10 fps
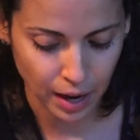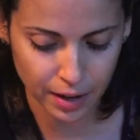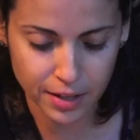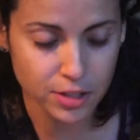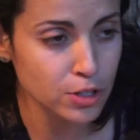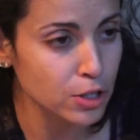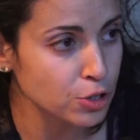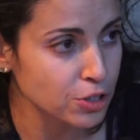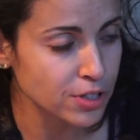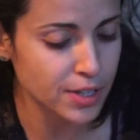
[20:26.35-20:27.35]
and
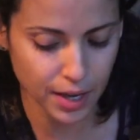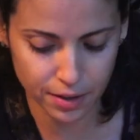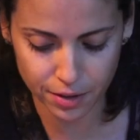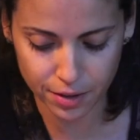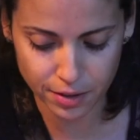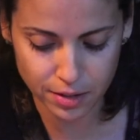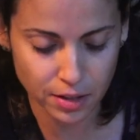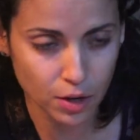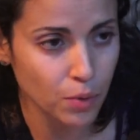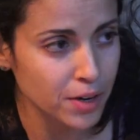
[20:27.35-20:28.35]
disclosure standards
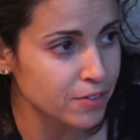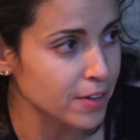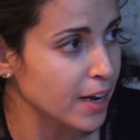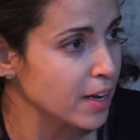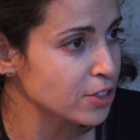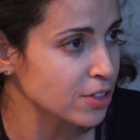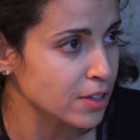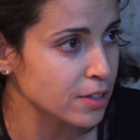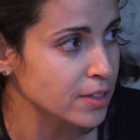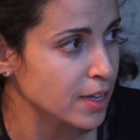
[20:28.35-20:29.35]
and the
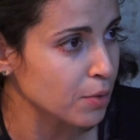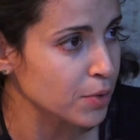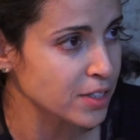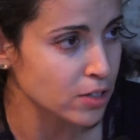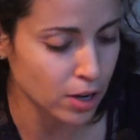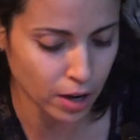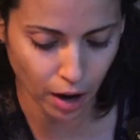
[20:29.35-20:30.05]
quantifications that we saw